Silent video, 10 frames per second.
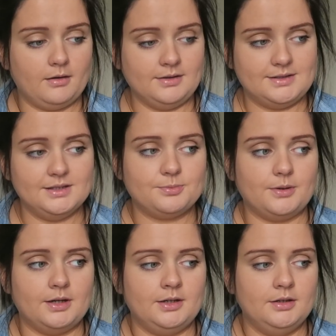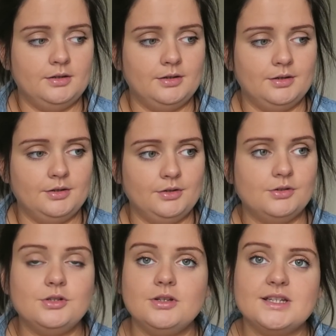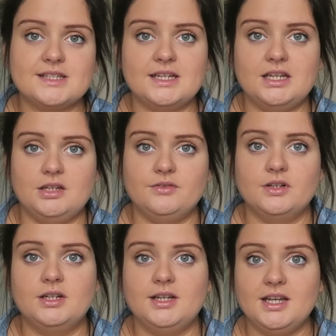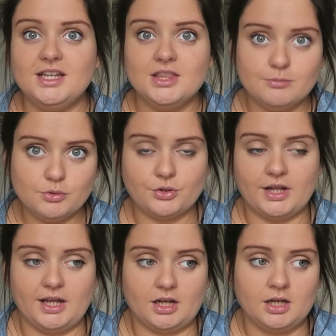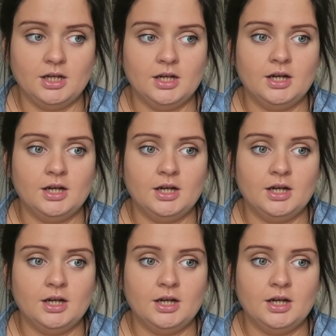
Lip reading: I did one New Year's Eve in the morning,